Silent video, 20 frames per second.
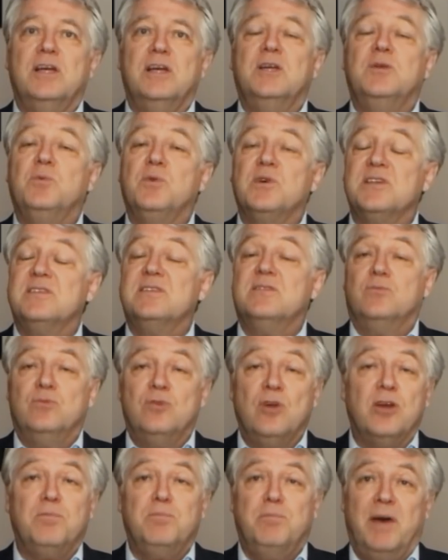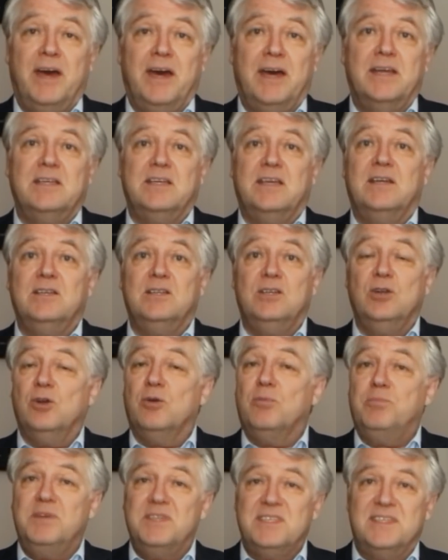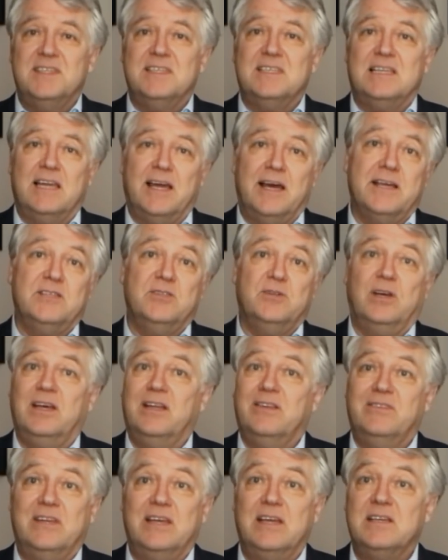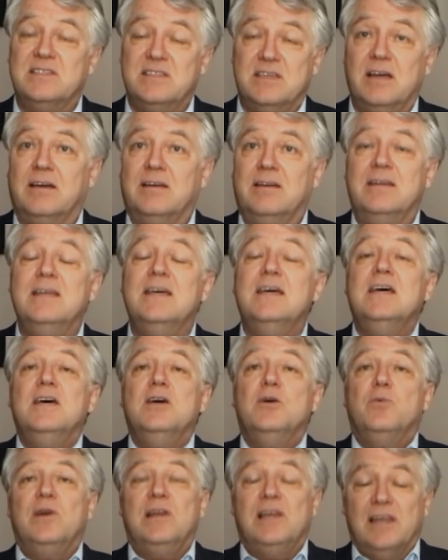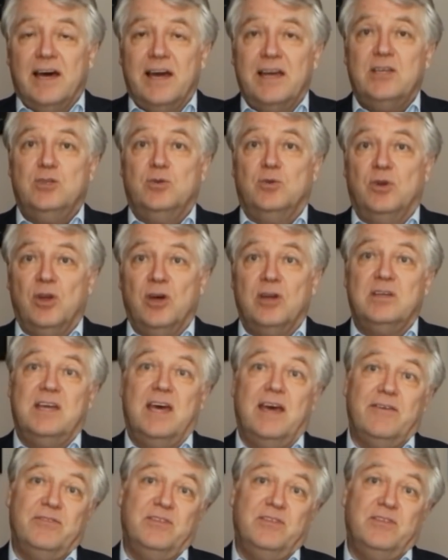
it was not bad. And you know, business likes to get things done. We like to not have